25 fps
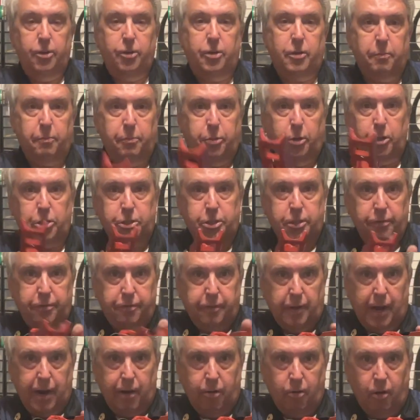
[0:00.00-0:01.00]
can push the
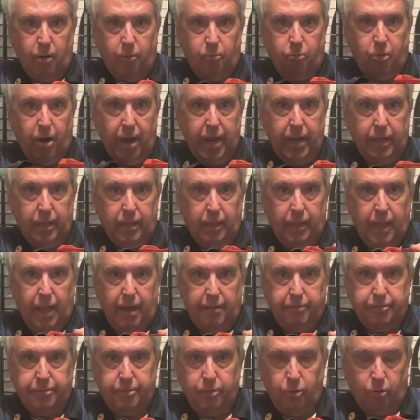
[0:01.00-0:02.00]
firearm right and
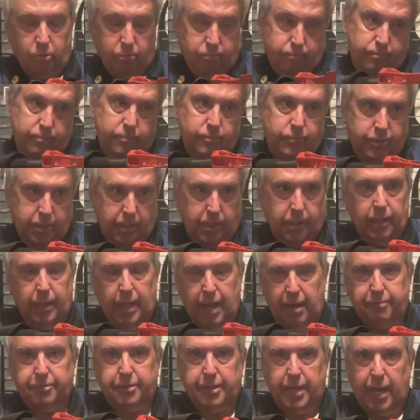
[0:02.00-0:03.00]
left, or to the
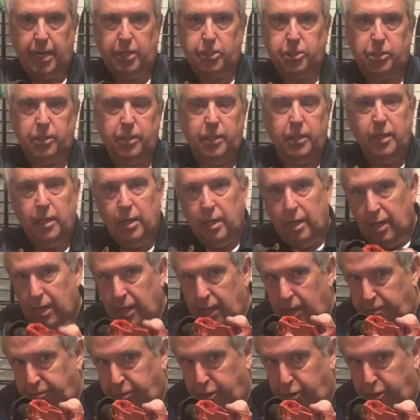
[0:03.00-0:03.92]
left actually. If